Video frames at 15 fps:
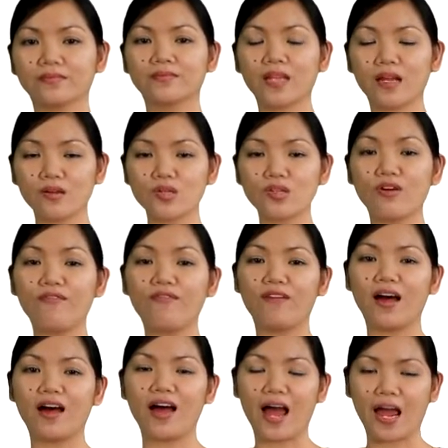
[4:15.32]
So
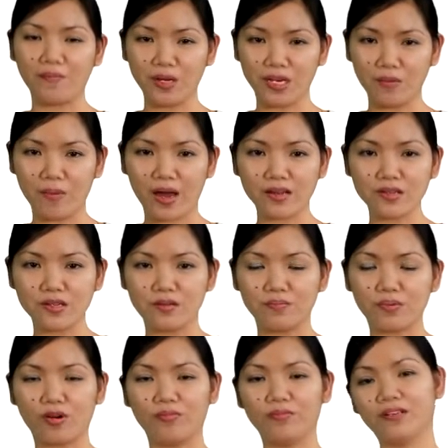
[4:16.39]
far, I minimize the
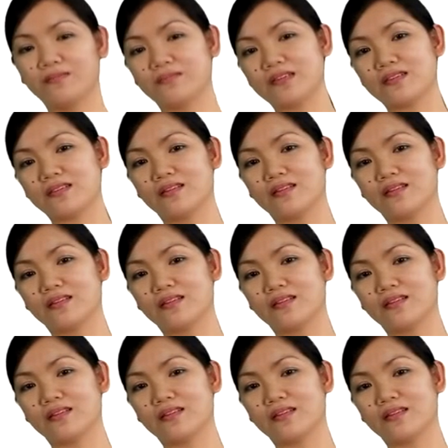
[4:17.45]
problems,